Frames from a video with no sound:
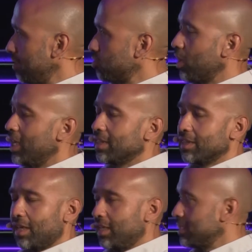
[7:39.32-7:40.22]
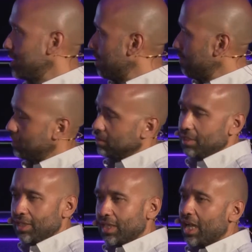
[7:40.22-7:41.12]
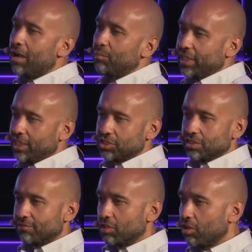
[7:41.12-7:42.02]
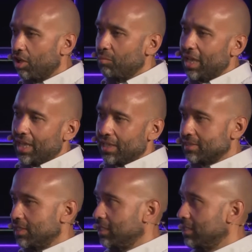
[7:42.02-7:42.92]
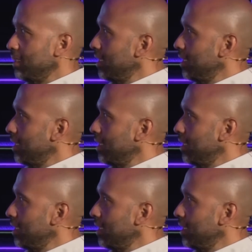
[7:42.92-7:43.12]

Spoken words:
tried lots of different combinations of clawbacks and